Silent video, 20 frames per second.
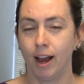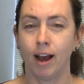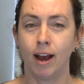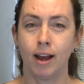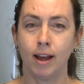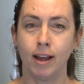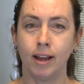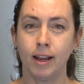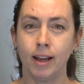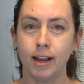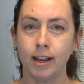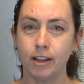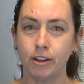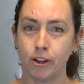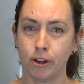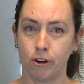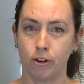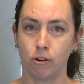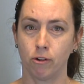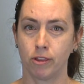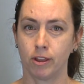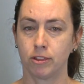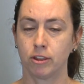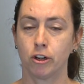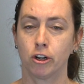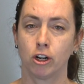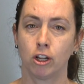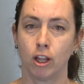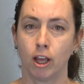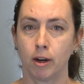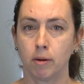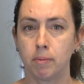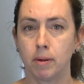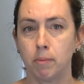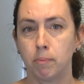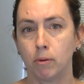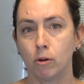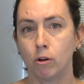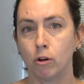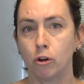I know that there are a lot of
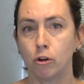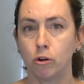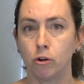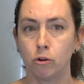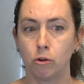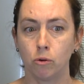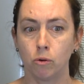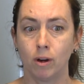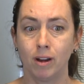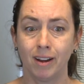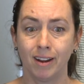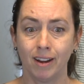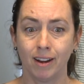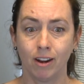people who